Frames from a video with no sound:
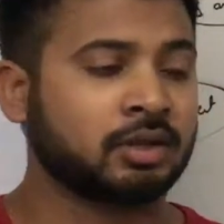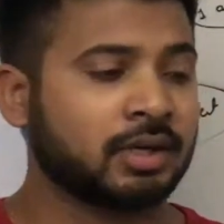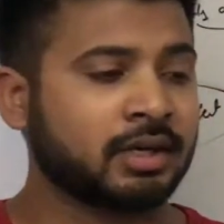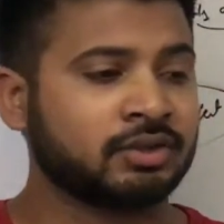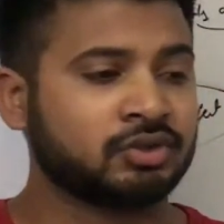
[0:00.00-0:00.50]

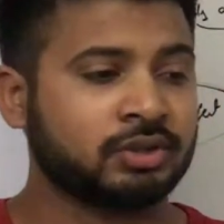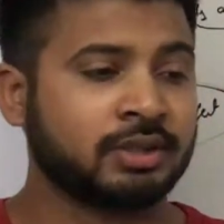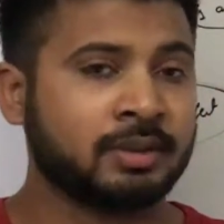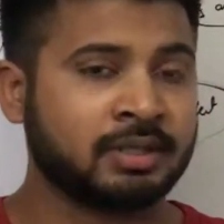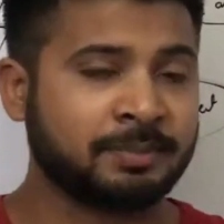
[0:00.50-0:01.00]

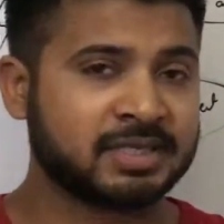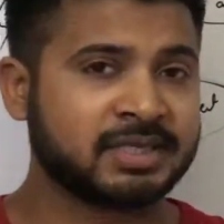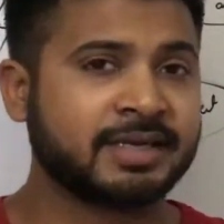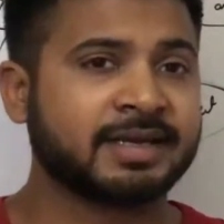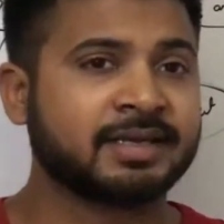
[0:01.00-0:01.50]
the
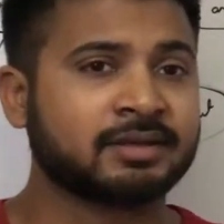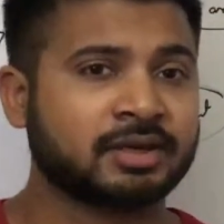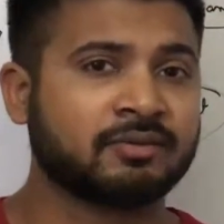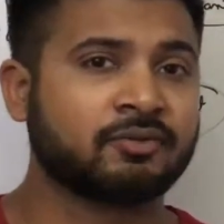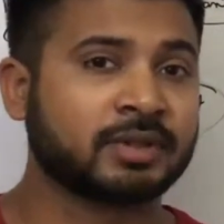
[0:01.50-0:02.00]
patient taking
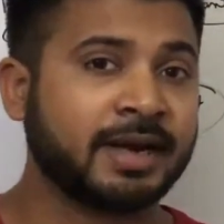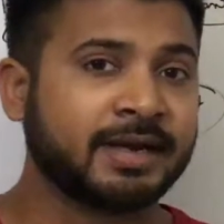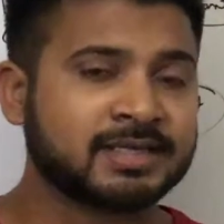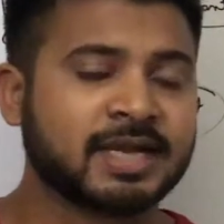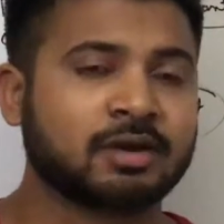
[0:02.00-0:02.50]
drug for the
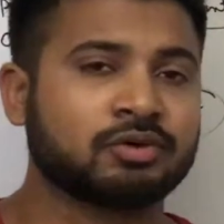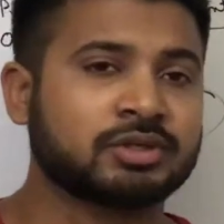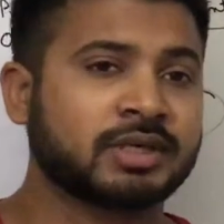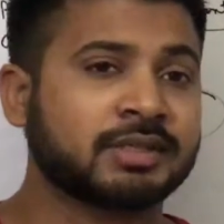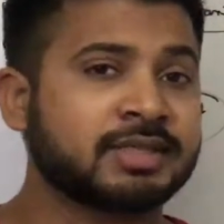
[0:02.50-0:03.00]

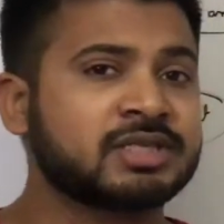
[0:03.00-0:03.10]
antipsychotic drug,